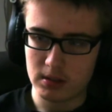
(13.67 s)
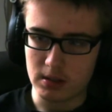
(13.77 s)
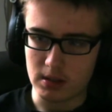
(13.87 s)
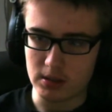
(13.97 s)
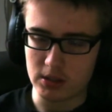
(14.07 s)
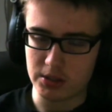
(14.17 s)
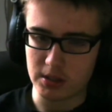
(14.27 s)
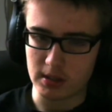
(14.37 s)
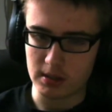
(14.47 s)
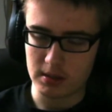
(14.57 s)
It's just
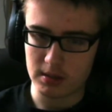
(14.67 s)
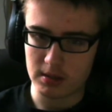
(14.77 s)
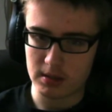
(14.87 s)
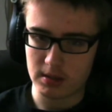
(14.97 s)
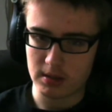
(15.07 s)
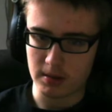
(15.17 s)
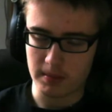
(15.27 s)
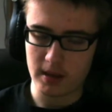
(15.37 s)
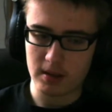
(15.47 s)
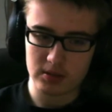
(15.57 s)
like, hear me
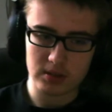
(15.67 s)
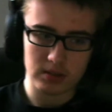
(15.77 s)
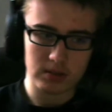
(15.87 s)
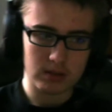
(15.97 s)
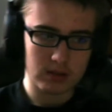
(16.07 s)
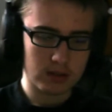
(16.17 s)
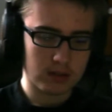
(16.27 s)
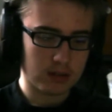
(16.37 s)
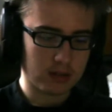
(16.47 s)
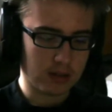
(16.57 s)
out. So,
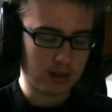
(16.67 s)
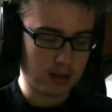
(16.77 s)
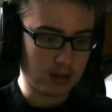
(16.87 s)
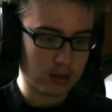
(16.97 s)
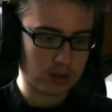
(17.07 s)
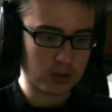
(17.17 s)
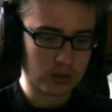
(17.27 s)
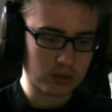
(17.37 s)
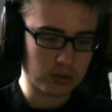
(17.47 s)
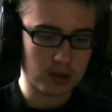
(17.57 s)
yeah, long story
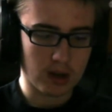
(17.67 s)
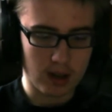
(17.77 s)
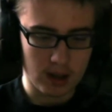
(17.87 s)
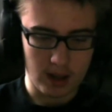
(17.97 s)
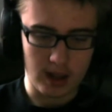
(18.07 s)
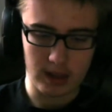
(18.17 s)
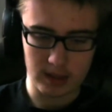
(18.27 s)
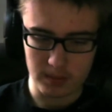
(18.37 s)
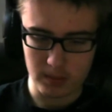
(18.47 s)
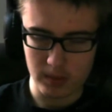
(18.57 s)
short, I think I'm
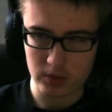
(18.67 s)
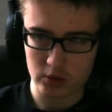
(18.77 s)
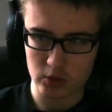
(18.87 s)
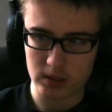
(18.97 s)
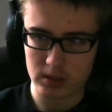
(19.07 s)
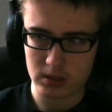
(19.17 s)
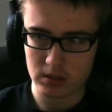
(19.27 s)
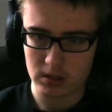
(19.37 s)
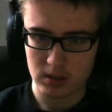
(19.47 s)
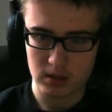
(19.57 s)
going to move to Twitch.
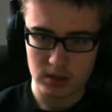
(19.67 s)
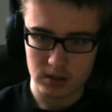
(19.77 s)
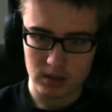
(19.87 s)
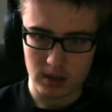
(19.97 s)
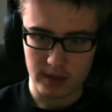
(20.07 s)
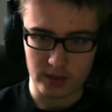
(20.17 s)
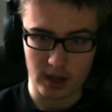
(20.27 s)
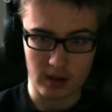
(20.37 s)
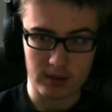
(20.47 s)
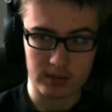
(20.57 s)
If you care
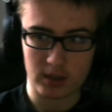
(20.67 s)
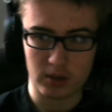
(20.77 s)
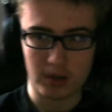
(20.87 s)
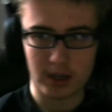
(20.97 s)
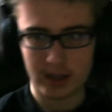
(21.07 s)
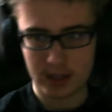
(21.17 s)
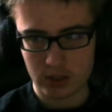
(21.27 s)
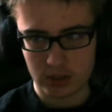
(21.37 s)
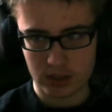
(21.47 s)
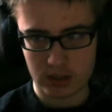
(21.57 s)
enough to hear why,
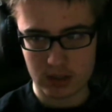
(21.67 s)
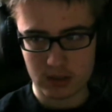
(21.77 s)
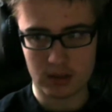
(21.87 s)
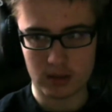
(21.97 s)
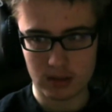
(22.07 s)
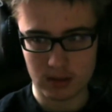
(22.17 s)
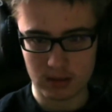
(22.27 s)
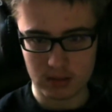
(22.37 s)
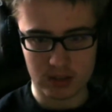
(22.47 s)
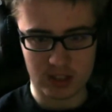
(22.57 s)
just
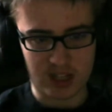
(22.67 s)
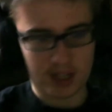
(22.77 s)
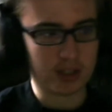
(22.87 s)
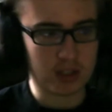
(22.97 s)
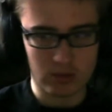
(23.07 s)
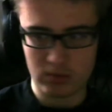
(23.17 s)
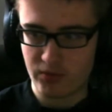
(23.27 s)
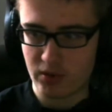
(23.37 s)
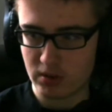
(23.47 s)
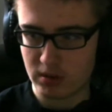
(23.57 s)
stay tuned
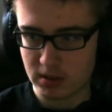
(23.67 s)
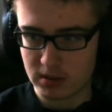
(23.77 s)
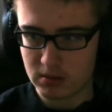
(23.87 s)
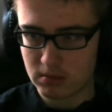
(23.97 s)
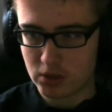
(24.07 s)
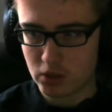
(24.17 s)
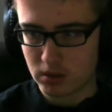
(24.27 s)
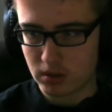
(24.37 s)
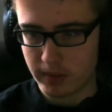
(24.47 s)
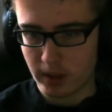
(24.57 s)
for this short
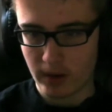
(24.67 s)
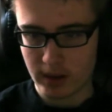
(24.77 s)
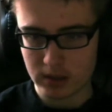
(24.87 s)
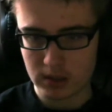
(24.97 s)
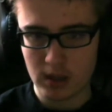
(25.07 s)
little video, I guess.